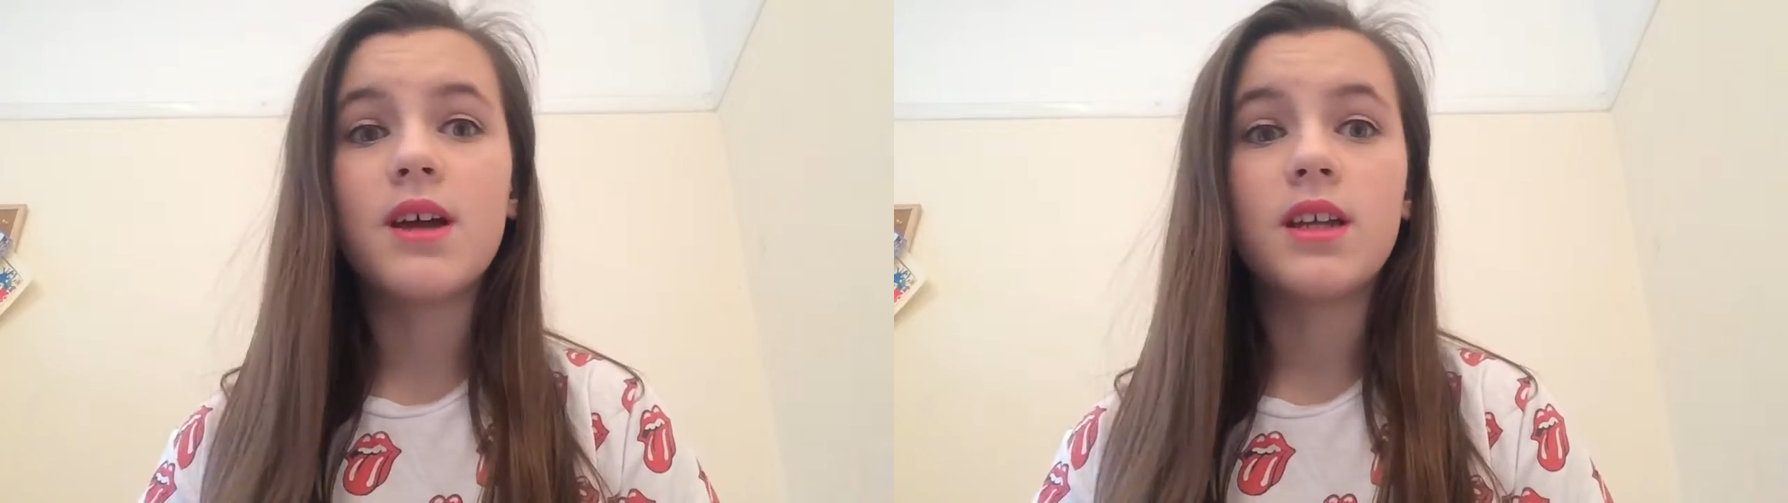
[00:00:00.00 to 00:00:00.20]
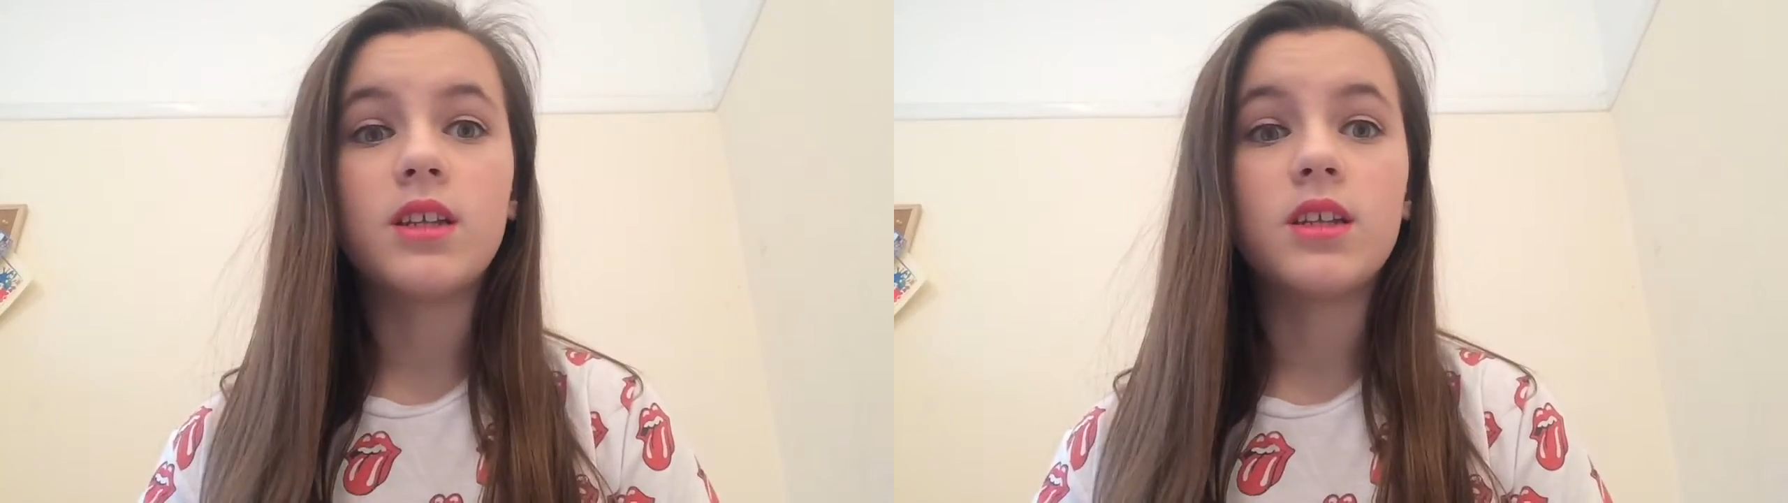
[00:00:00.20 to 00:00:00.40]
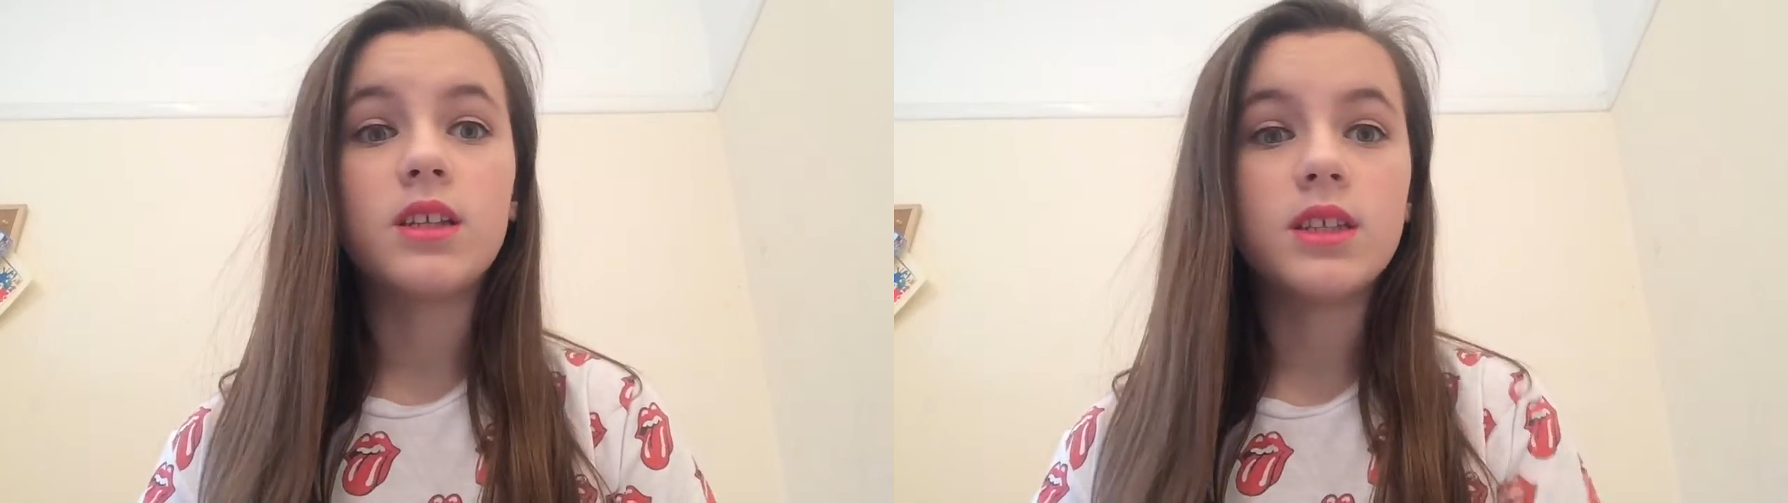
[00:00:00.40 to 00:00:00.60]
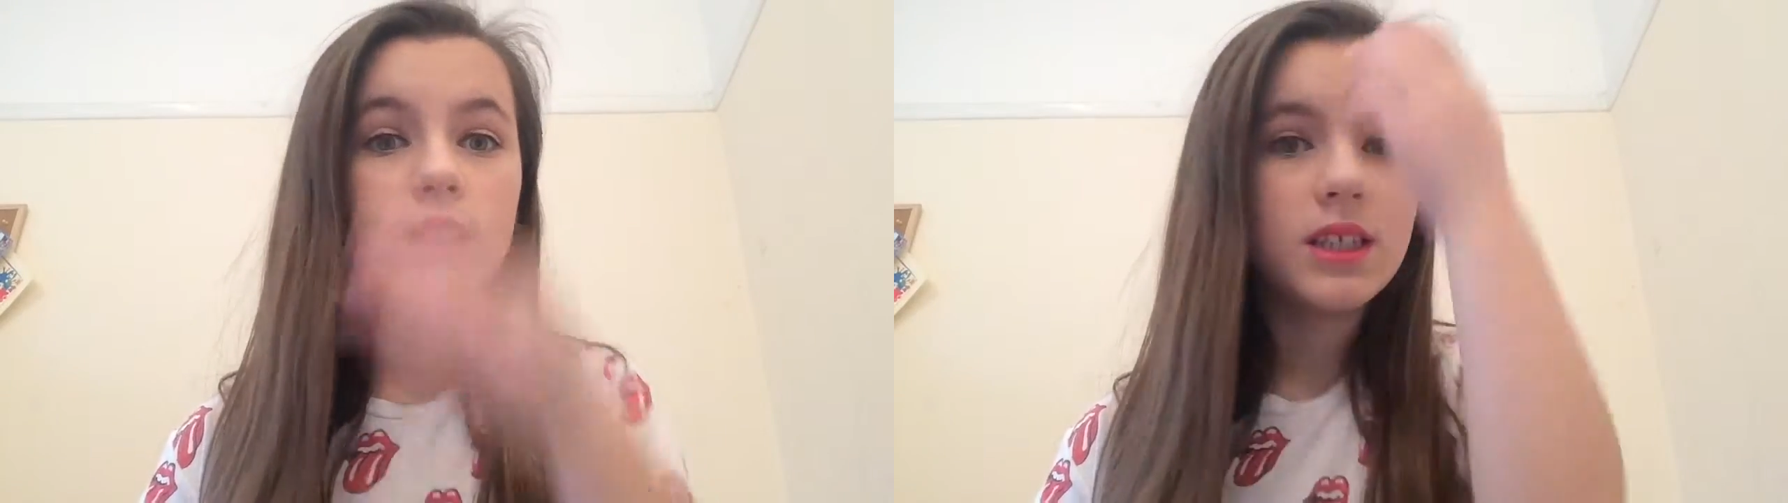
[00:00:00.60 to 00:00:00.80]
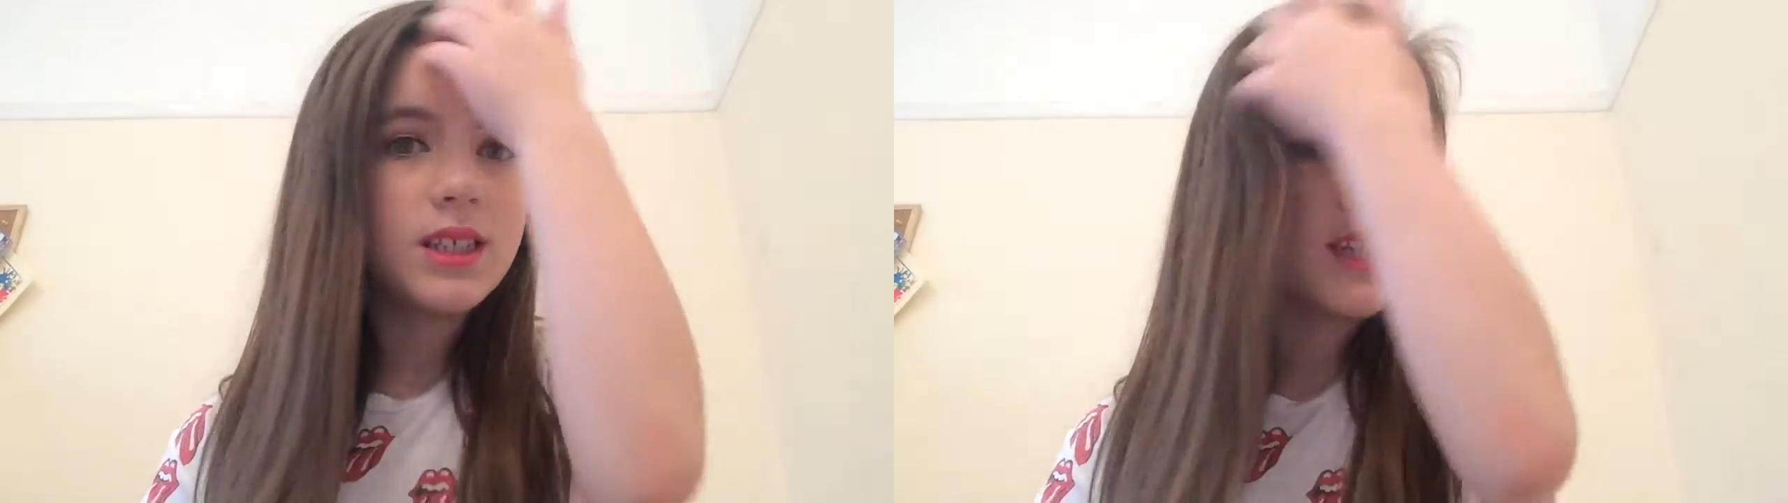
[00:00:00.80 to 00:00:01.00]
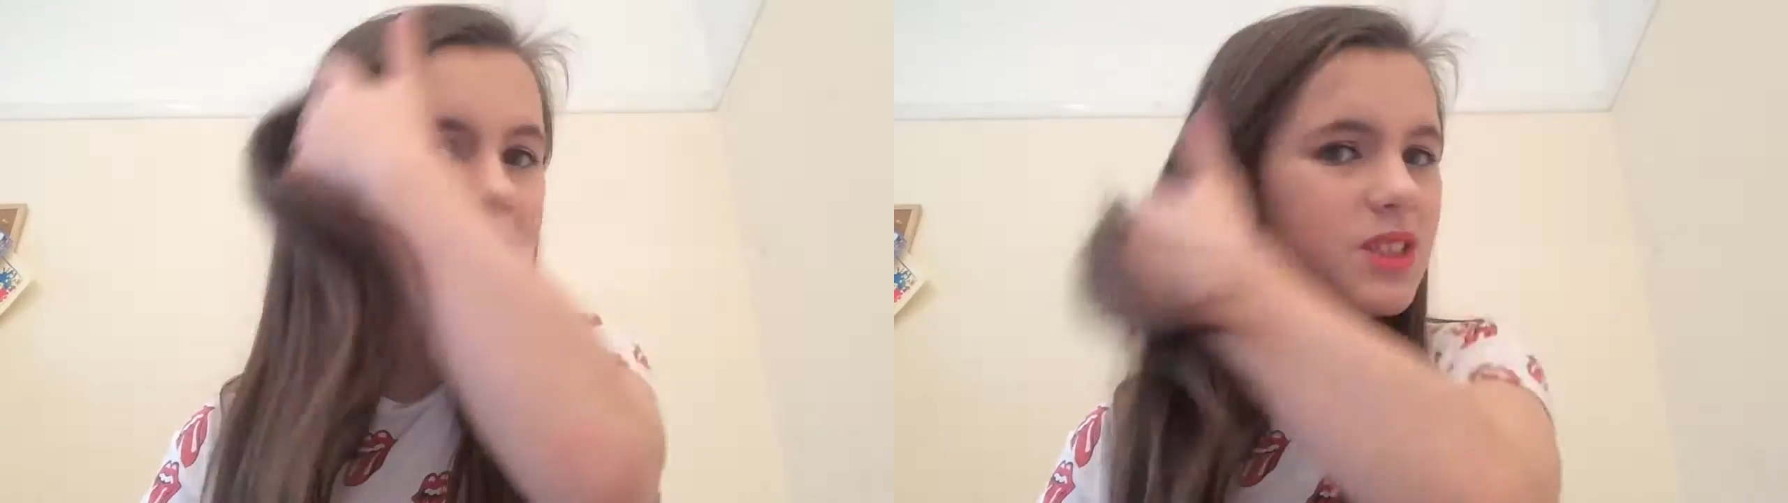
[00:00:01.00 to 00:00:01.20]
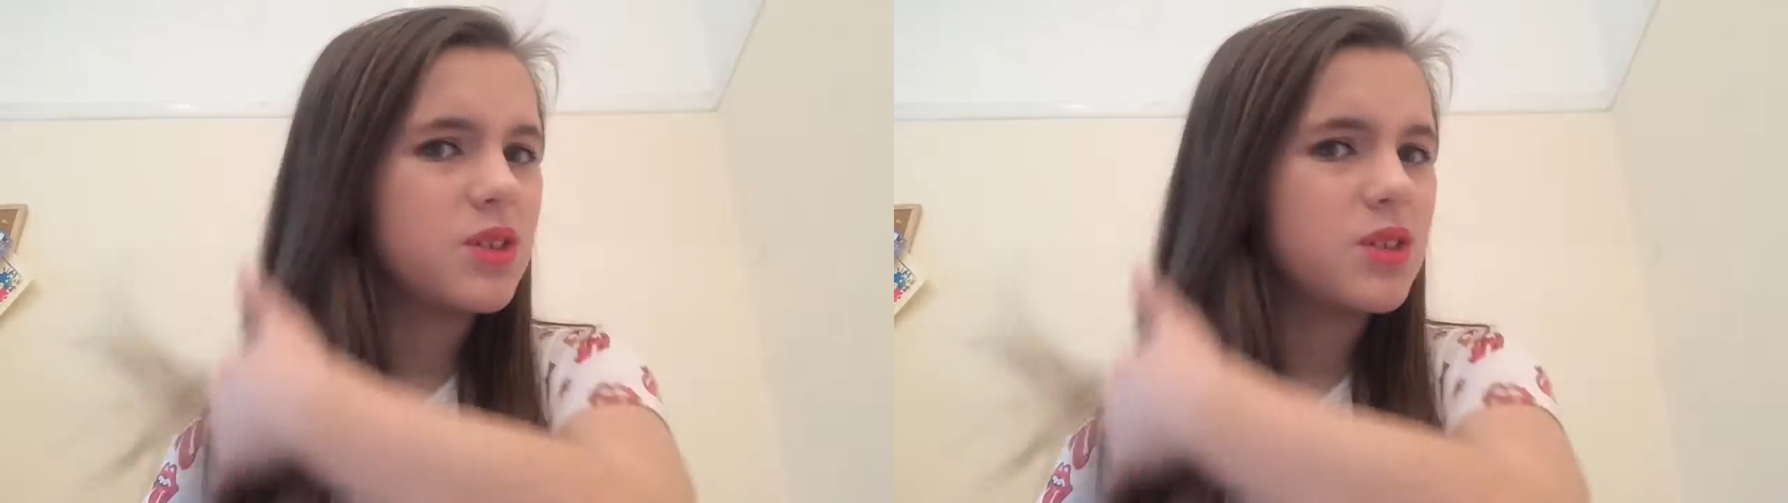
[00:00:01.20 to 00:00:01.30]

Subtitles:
and yeah,